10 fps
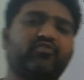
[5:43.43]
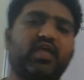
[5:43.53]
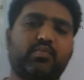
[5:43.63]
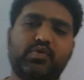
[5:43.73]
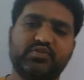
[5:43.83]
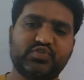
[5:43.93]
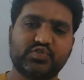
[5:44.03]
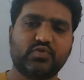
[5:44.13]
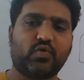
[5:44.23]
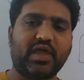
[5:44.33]

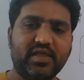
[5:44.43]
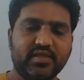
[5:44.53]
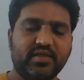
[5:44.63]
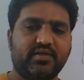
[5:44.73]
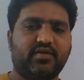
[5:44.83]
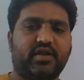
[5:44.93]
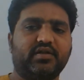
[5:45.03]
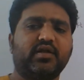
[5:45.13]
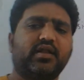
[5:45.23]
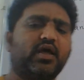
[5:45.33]
cables. Okay, right.
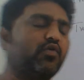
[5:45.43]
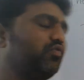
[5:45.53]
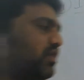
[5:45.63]
Now